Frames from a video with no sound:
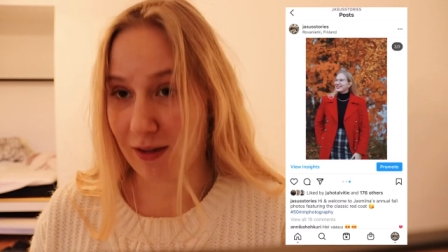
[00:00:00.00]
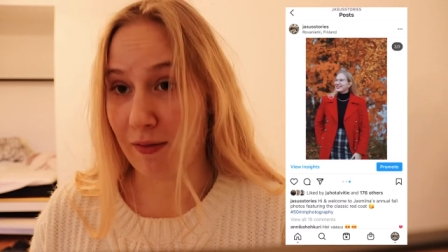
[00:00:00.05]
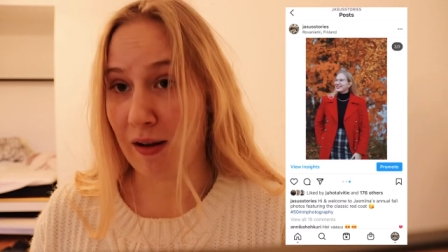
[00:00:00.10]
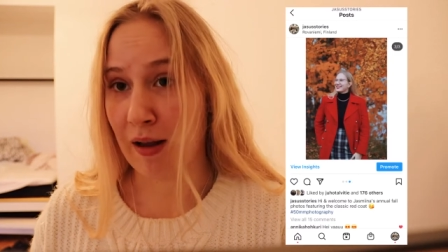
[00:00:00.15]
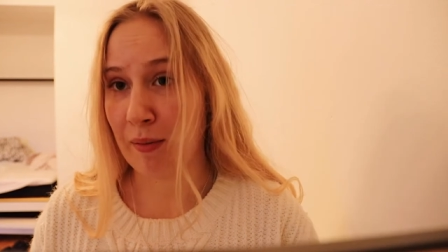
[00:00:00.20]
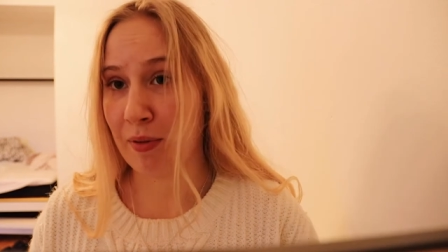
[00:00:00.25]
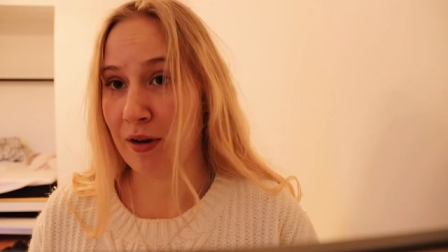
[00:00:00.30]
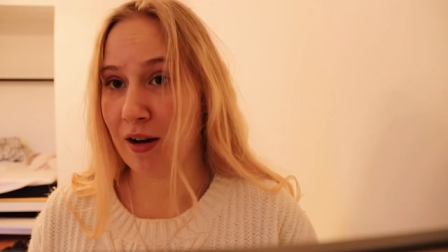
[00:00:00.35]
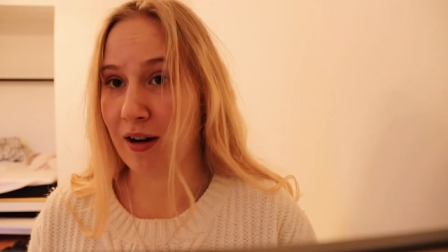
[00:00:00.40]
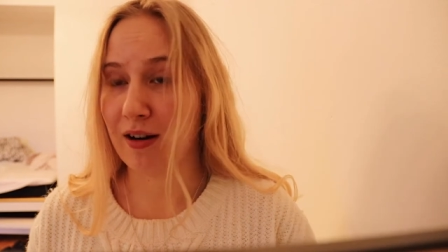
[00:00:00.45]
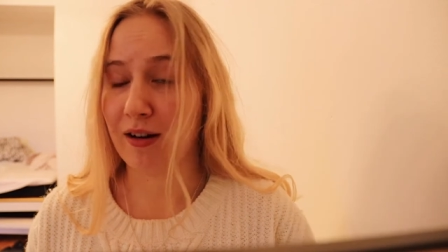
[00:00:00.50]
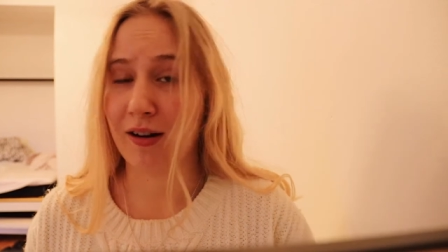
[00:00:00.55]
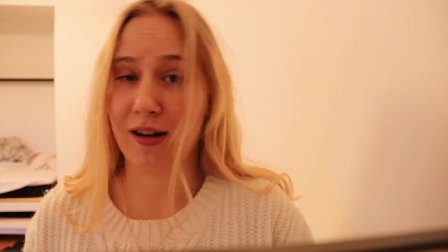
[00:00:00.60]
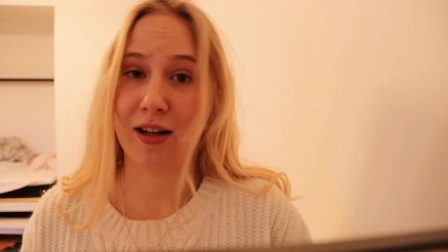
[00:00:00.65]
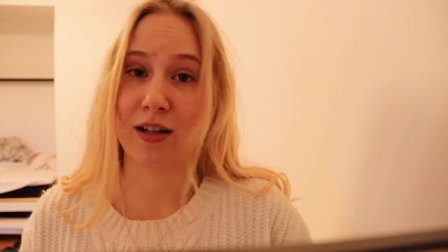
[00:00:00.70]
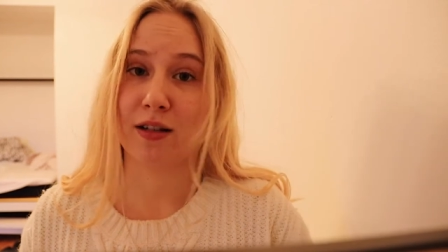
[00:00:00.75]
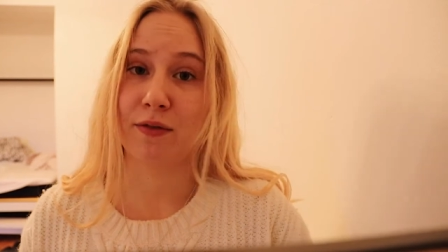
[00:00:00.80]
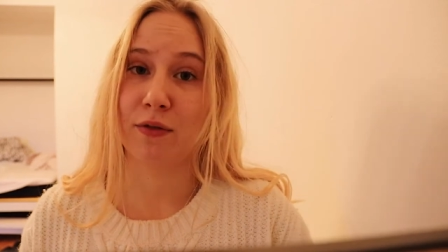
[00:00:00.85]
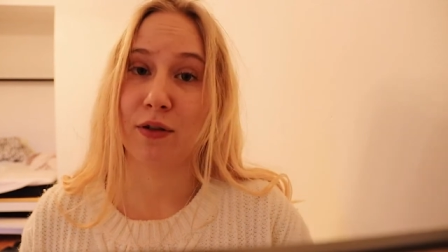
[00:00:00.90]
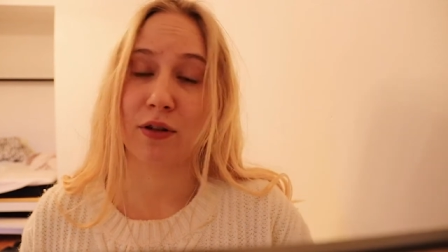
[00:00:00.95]
Vampire
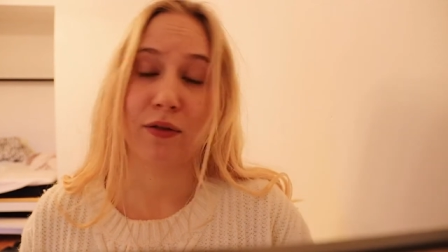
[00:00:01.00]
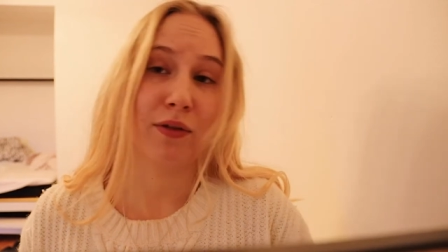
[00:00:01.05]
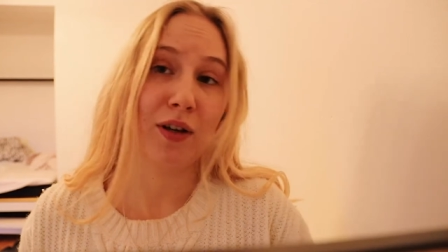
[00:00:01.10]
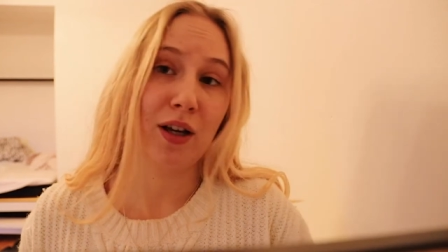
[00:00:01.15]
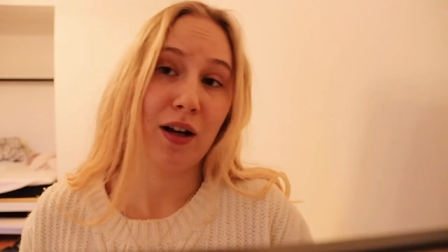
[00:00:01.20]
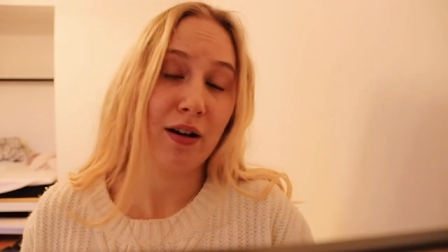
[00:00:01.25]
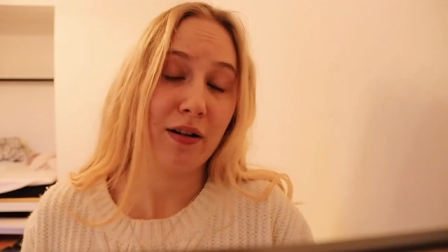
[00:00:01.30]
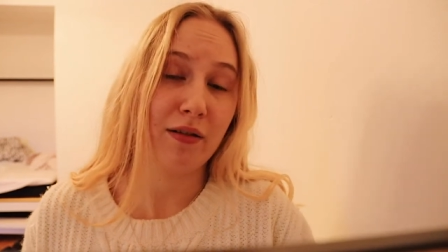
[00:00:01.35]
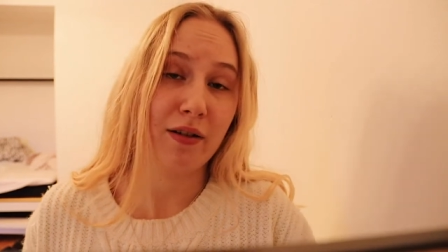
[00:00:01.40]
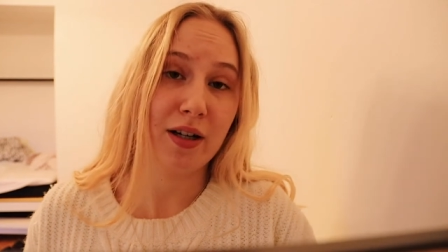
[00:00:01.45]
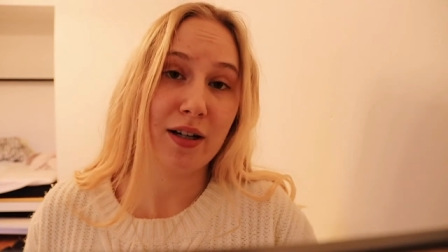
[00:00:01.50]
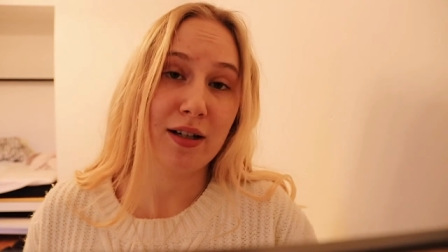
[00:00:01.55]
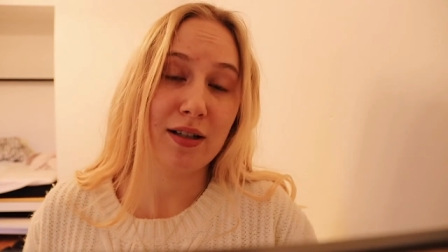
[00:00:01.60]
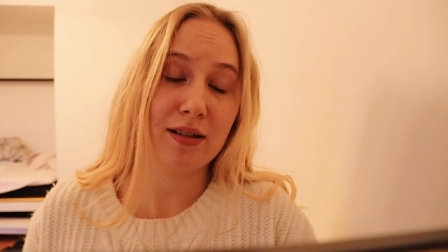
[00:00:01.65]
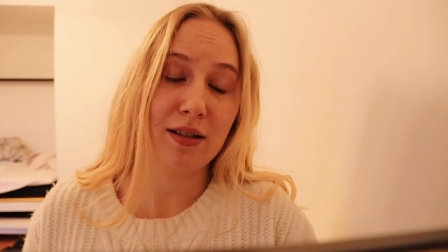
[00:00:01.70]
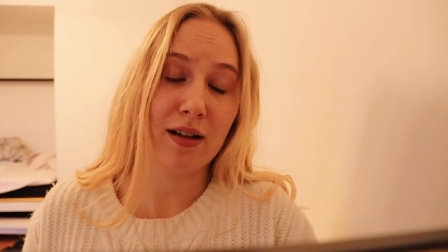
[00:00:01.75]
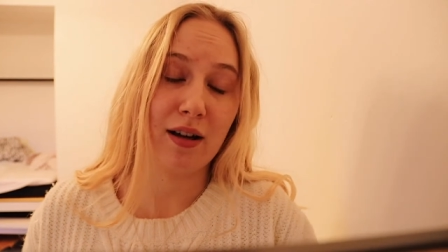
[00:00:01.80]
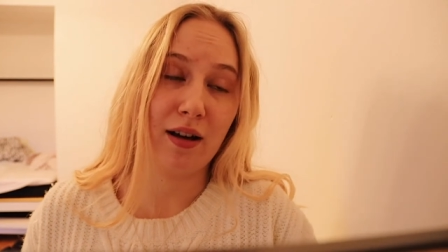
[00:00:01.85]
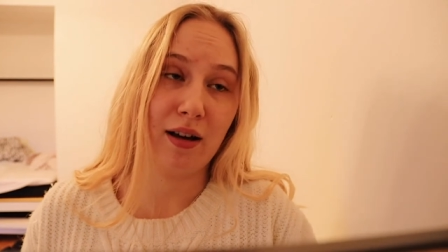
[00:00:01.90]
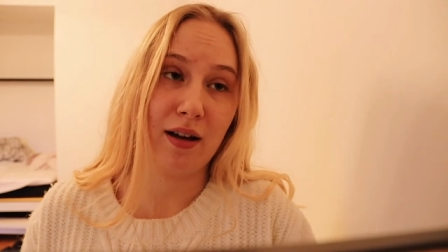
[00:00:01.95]
Diaries for a few
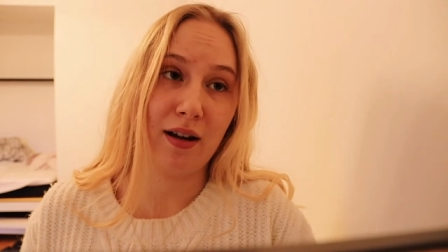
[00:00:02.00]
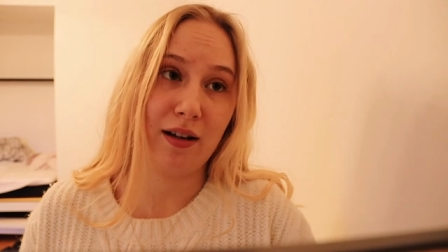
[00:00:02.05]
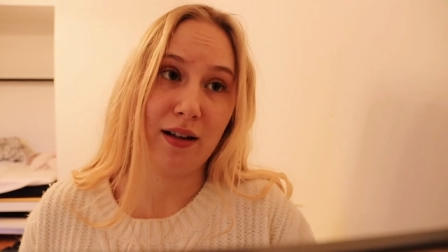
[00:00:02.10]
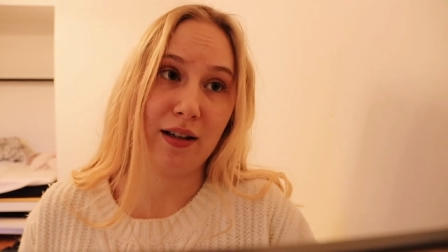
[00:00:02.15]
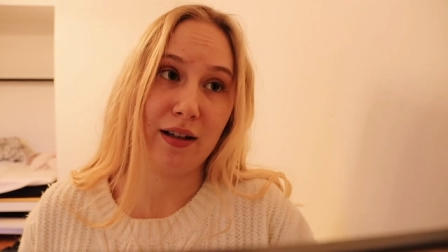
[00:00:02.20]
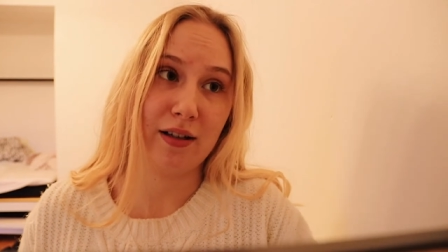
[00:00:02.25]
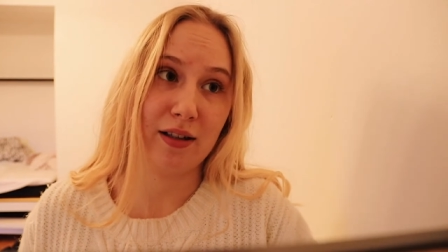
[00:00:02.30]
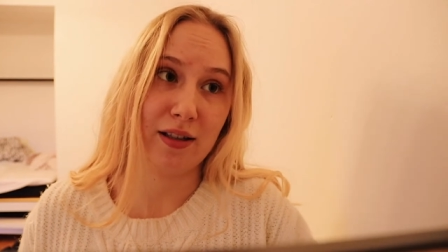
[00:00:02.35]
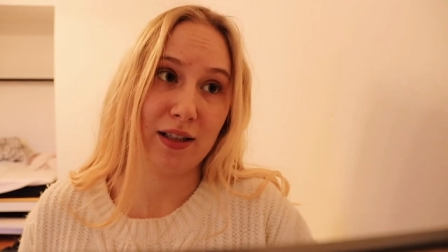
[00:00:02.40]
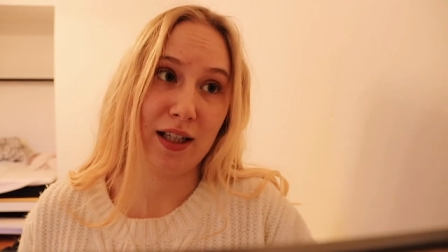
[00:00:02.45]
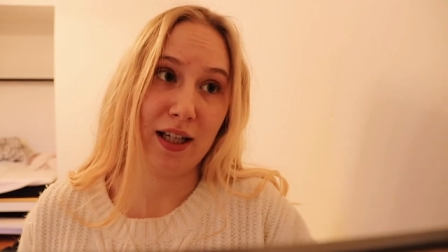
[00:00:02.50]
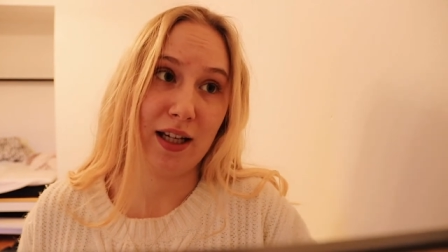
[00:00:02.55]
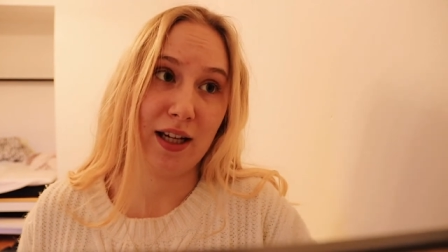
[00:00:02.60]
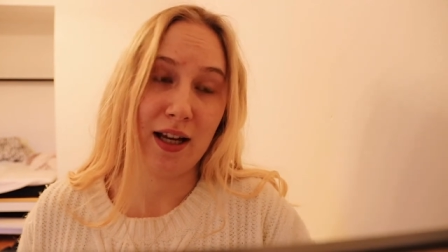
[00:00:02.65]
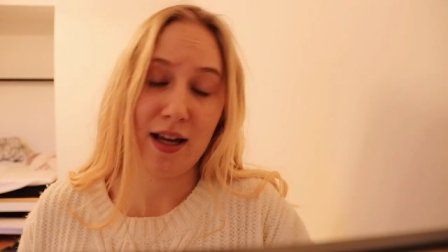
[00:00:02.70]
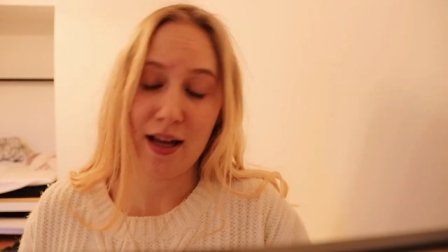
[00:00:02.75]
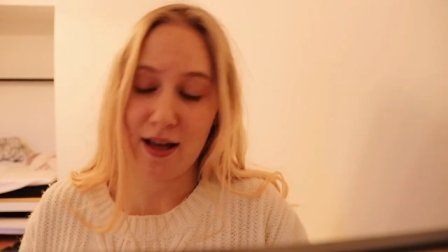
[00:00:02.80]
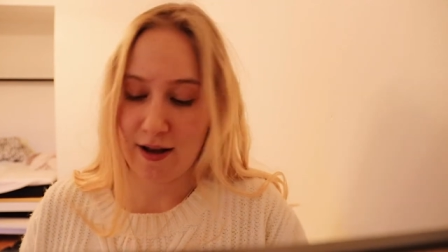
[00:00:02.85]
hours. Uh, literally,